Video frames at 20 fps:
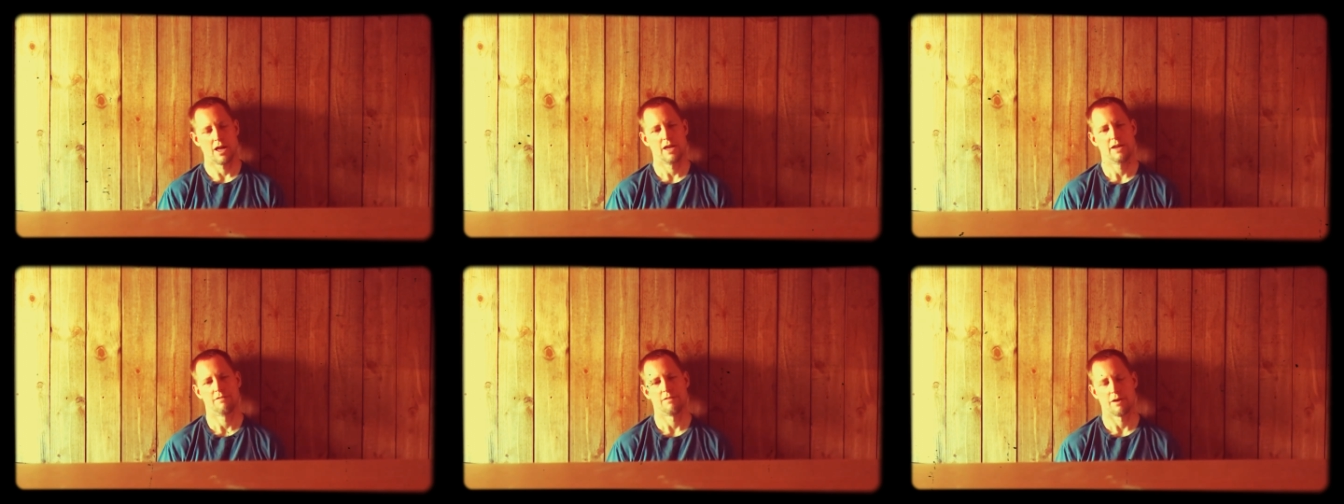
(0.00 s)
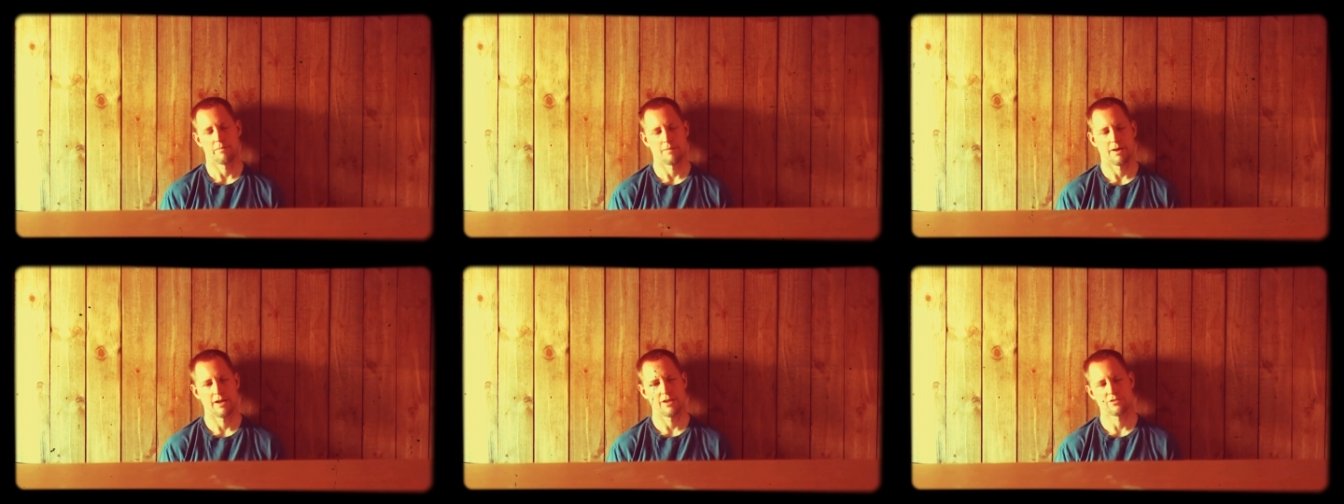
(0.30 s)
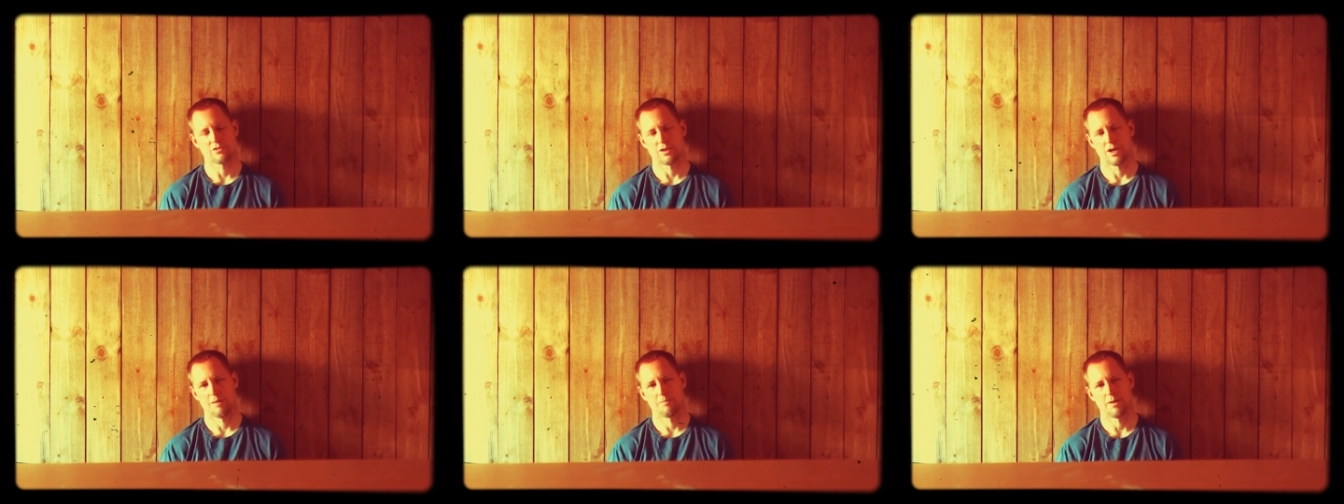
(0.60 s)
Even on my
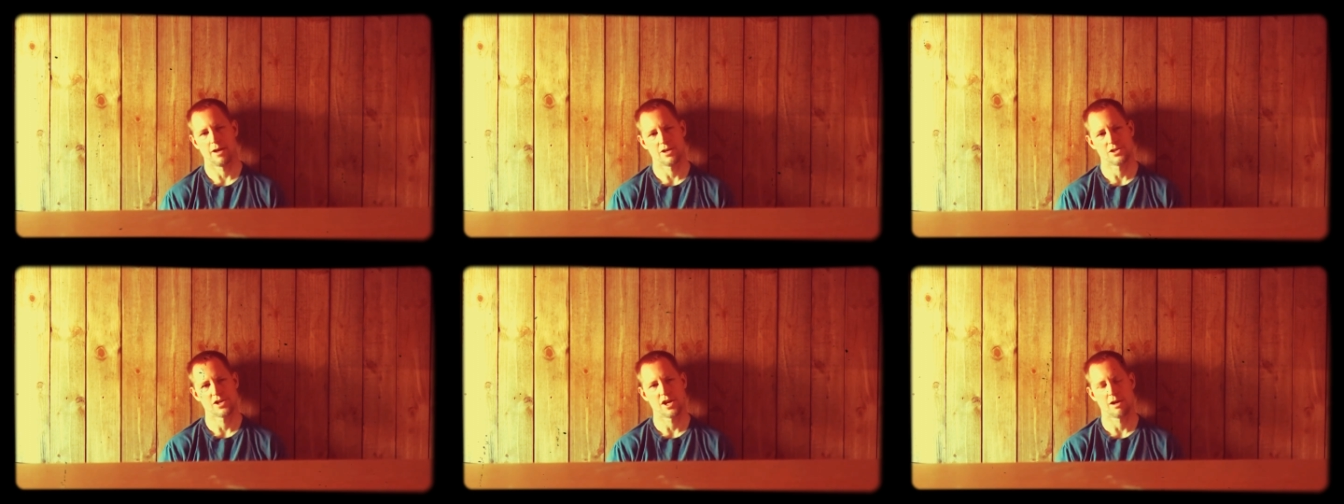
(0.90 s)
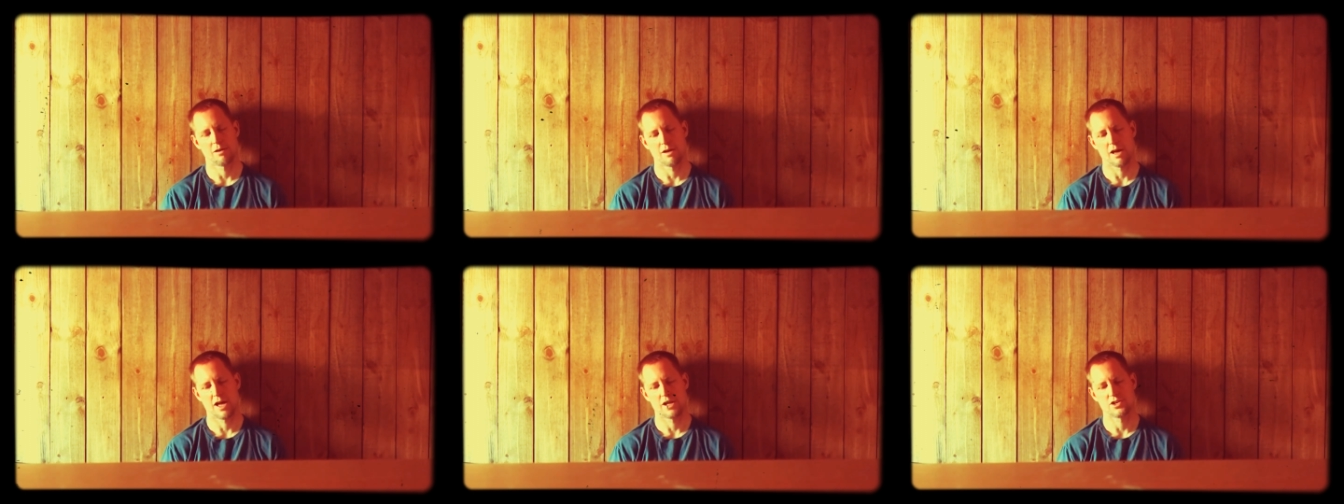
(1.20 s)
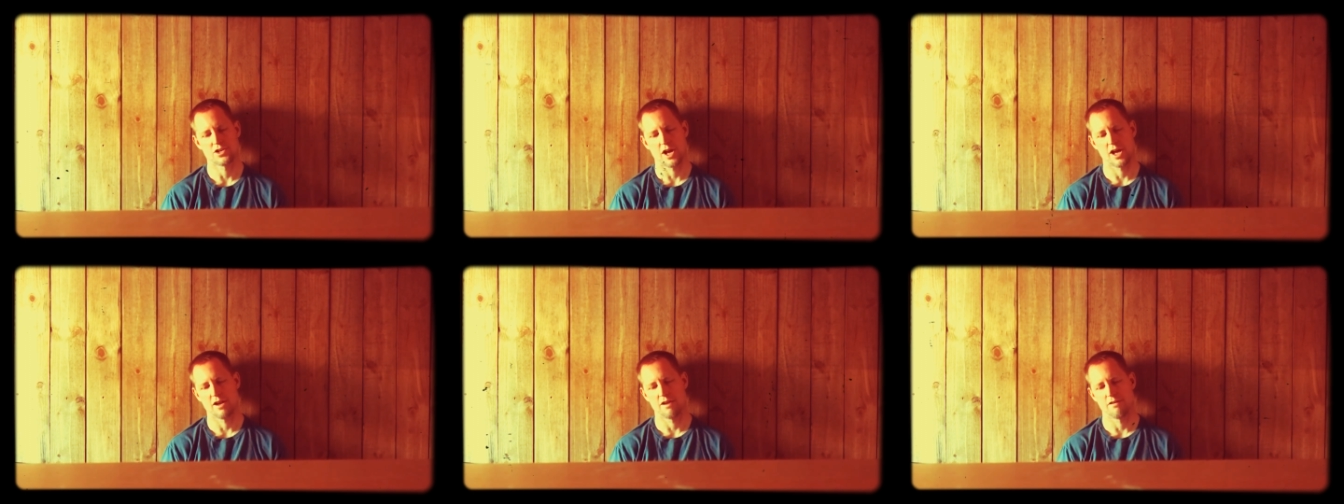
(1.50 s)
Instagram page, I
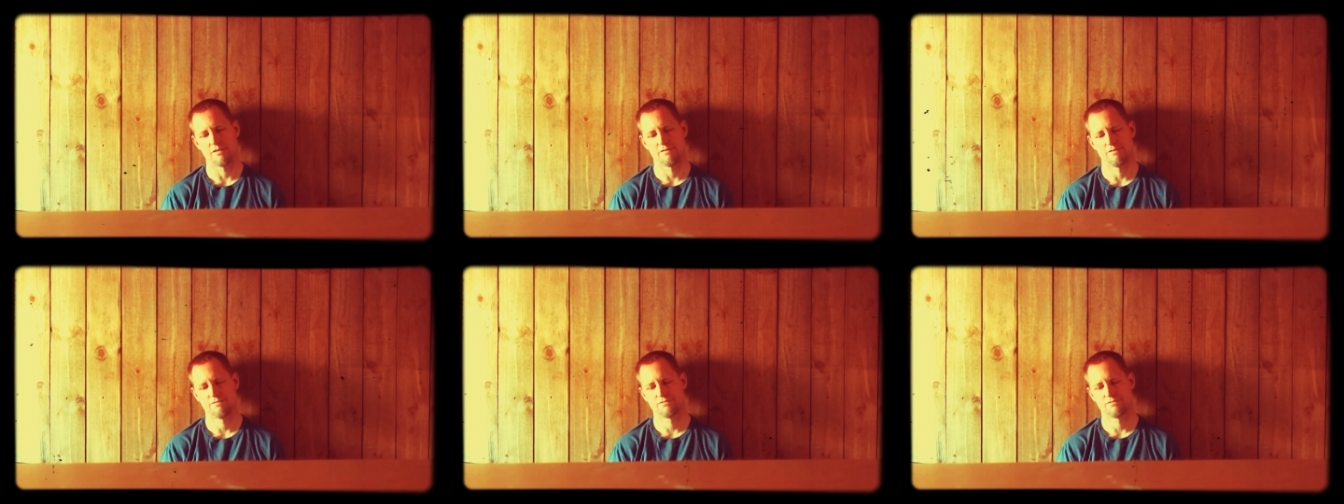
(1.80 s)
try to